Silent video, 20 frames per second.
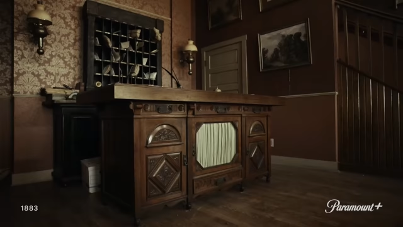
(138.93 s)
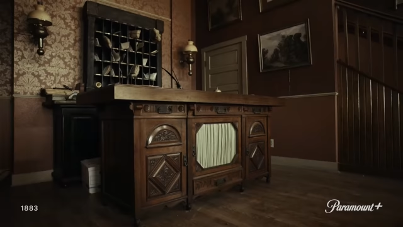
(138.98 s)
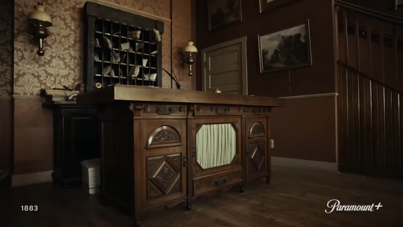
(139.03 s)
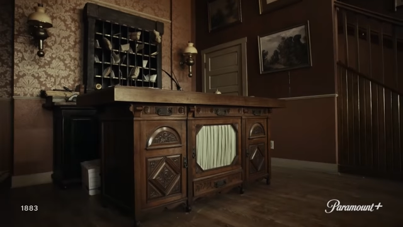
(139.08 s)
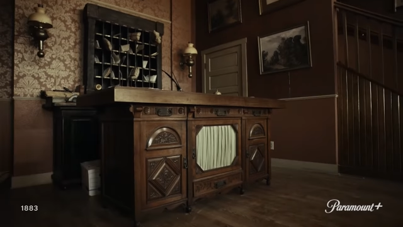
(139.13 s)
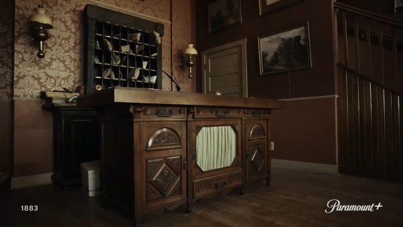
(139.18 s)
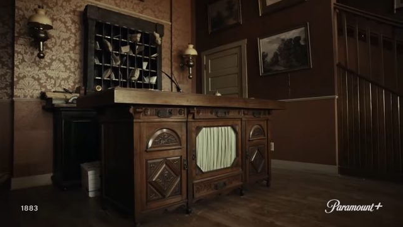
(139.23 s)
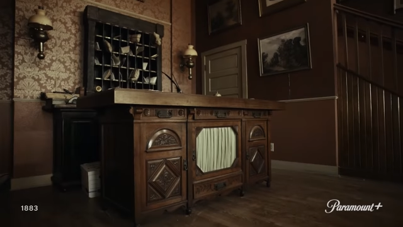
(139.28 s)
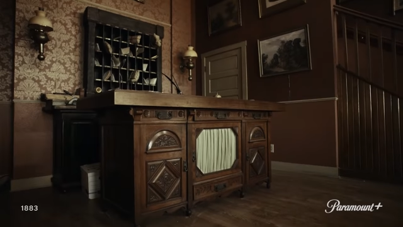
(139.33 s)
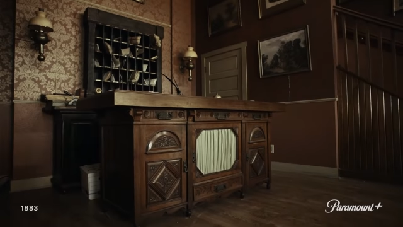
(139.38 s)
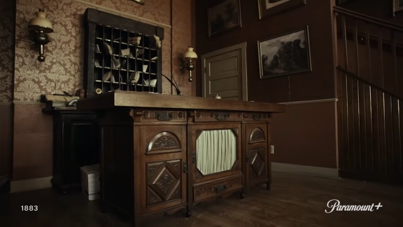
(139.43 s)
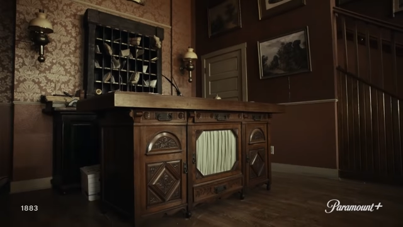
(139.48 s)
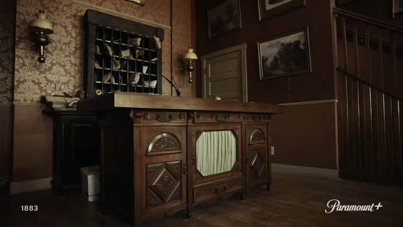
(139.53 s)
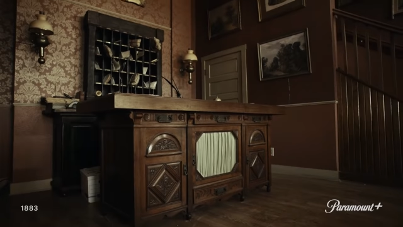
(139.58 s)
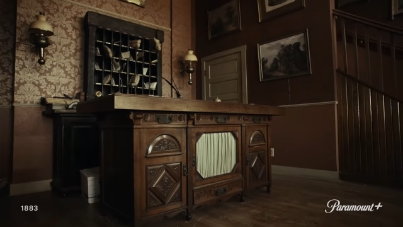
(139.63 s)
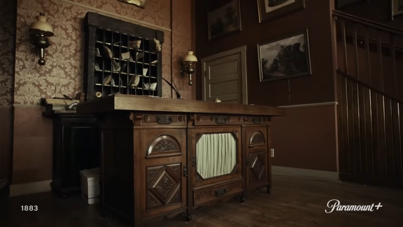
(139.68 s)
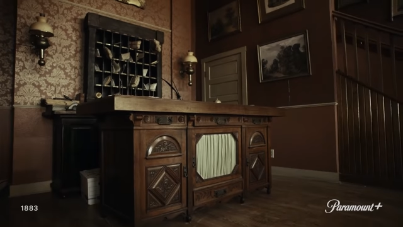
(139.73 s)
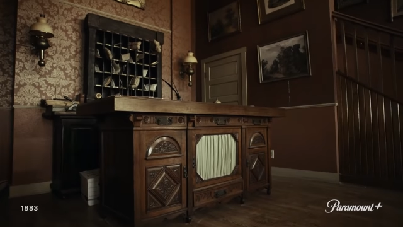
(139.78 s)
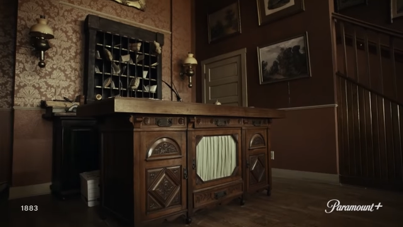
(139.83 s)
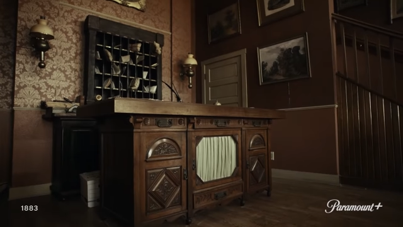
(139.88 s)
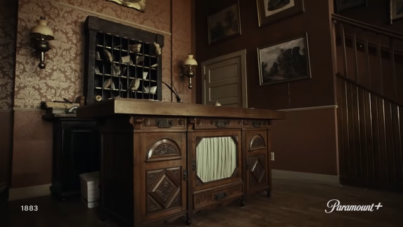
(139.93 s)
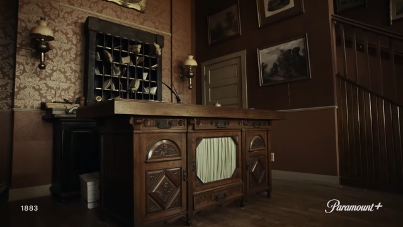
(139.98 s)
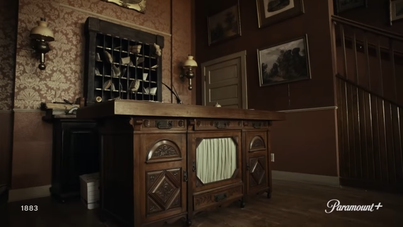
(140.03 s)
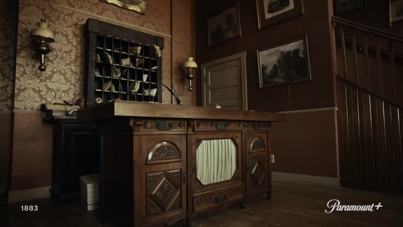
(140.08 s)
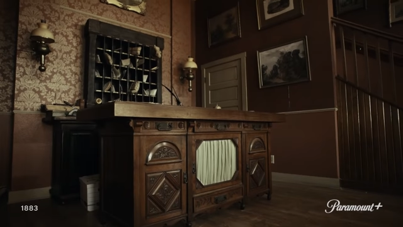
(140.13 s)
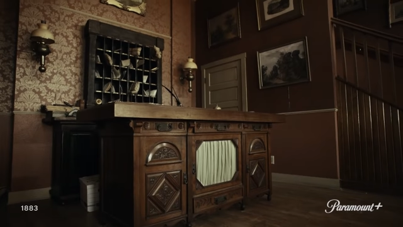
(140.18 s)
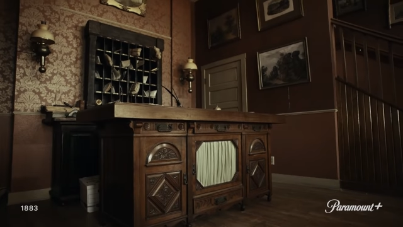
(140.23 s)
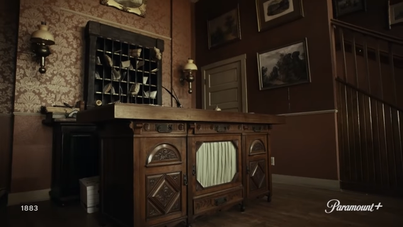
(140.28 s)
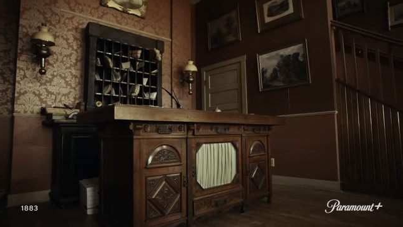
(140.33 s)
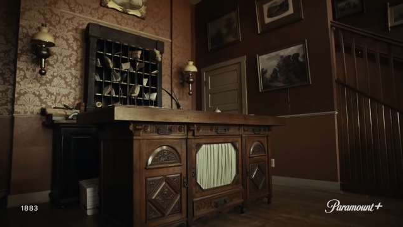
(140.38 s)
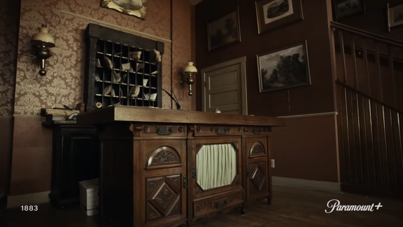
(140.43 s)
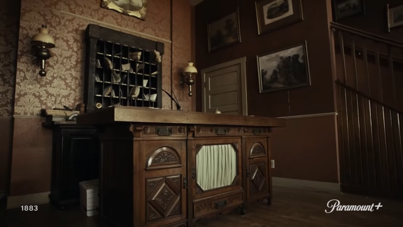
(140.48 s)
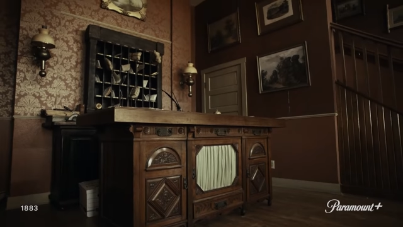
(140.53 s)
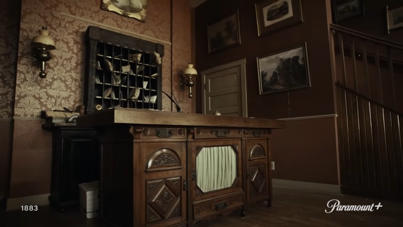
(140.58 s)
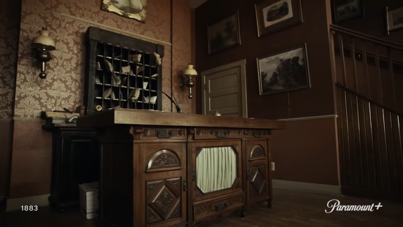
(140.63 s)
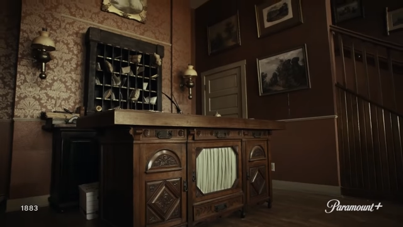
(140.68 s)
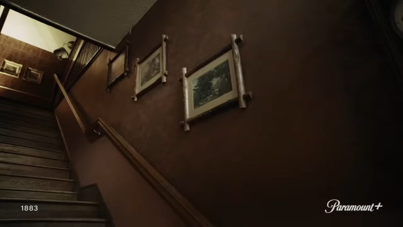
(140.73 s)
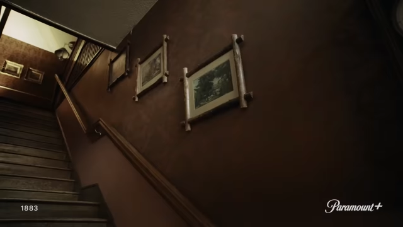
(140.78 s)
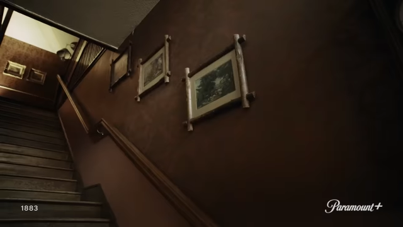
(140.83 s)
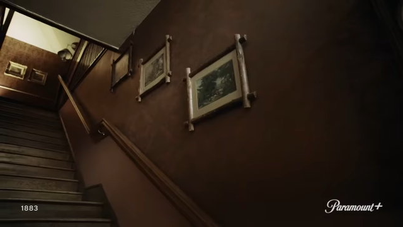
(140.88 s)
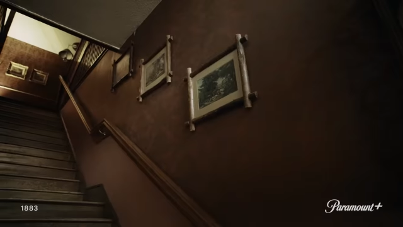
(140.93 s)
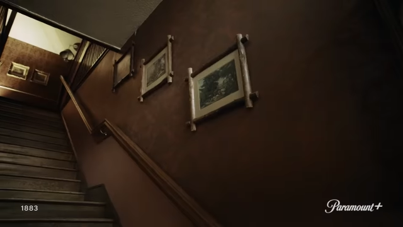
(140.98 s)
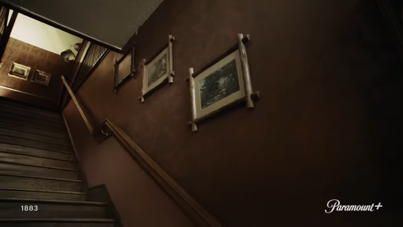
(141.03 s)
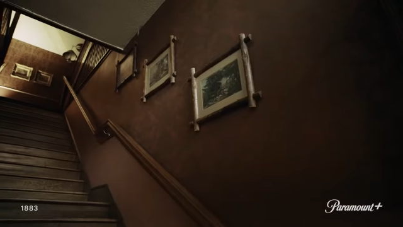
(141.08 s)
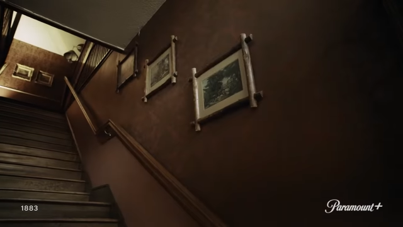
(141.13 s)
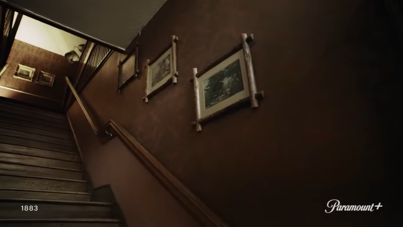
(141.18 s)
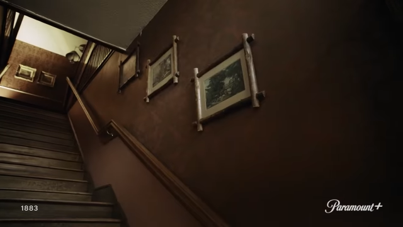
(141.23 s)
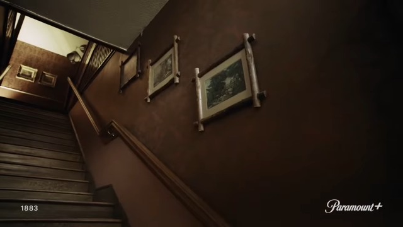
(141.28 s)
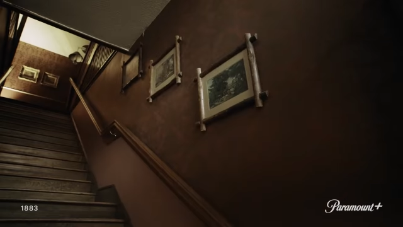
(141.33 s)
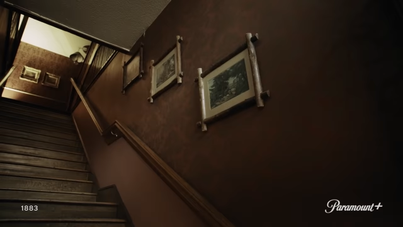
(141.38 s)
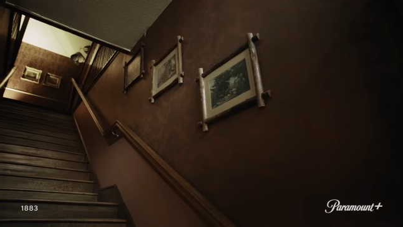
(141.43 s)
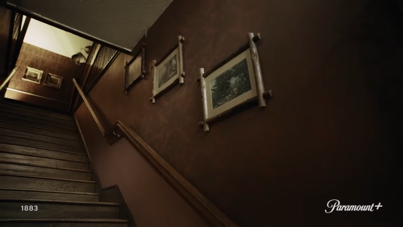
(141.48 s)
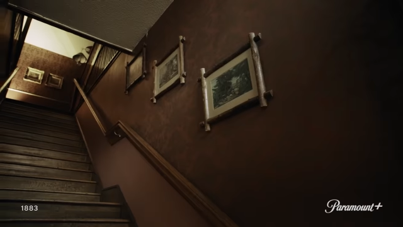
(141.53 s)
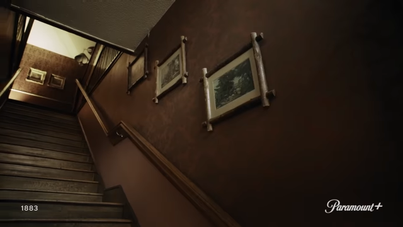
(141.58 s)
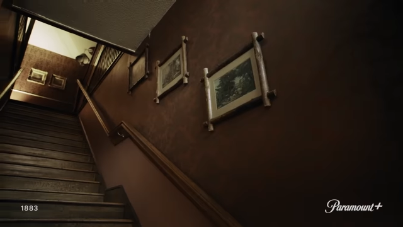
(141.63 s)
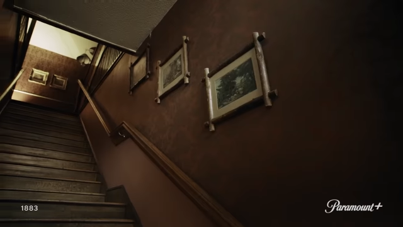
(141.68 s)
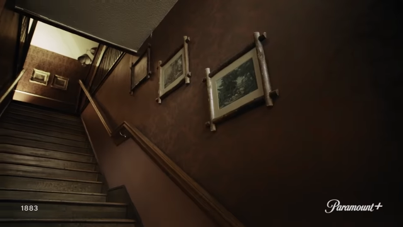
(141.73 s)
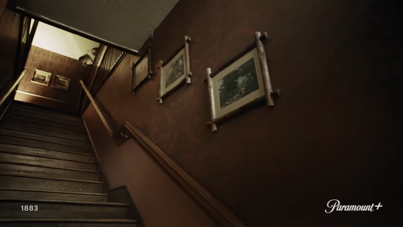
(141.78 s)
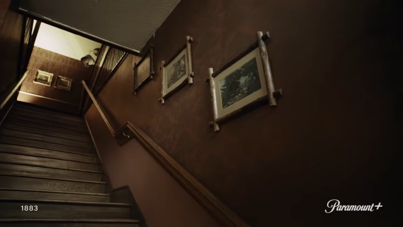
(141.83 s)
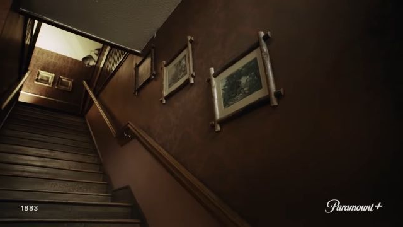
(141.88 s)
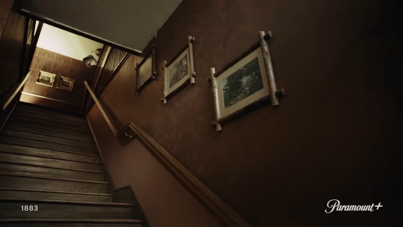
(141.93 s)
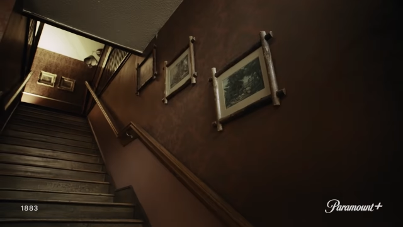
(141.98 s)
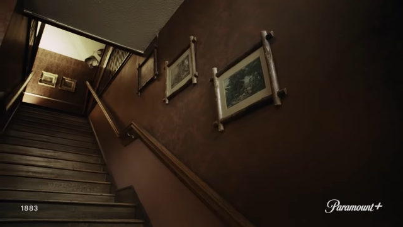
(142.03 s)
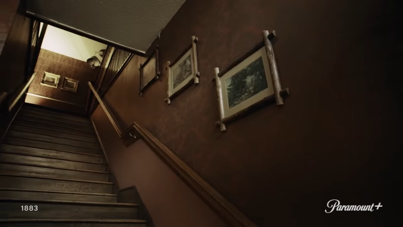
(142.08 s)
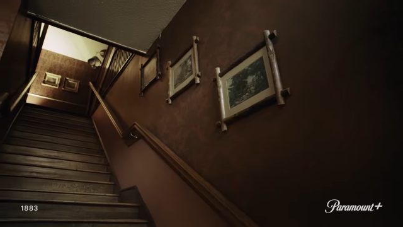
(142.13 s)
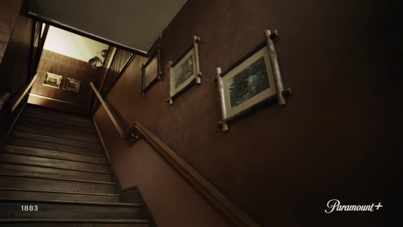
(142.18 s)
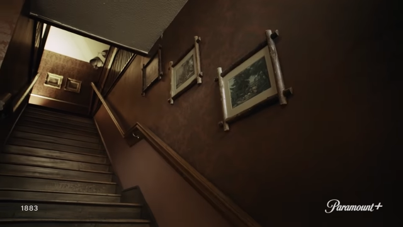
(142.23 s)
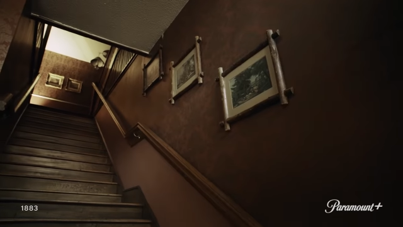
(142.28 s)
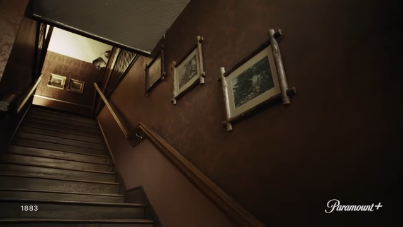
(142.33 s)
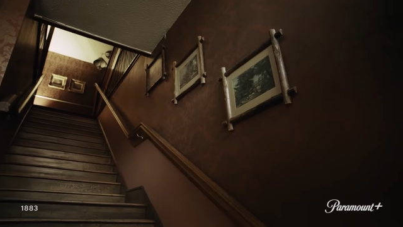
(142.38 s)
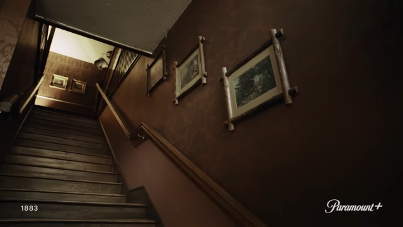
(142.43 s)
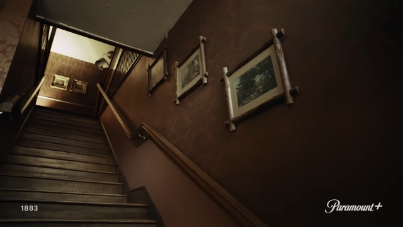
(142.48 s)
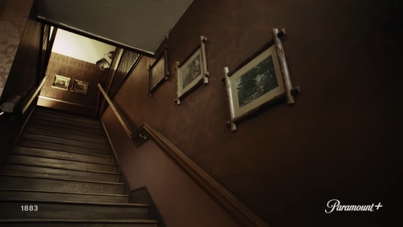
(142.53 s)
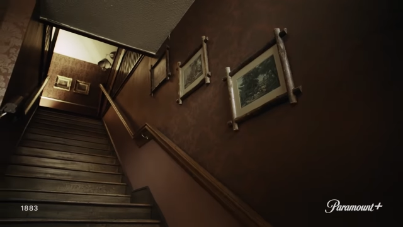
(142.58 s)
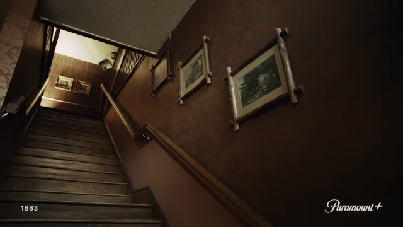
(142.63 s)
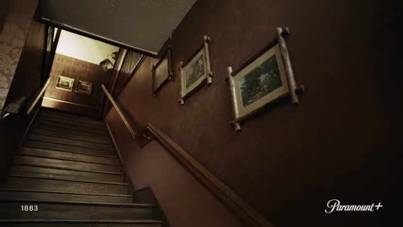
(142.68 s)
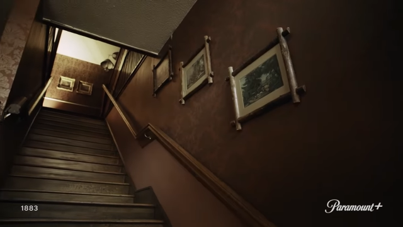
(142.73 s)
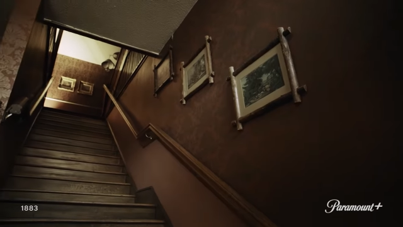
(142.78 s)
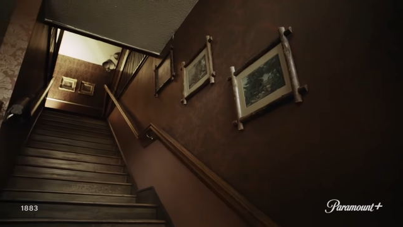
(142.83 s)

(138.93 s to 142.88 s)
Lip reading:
No face is visible, so there are no lips to read.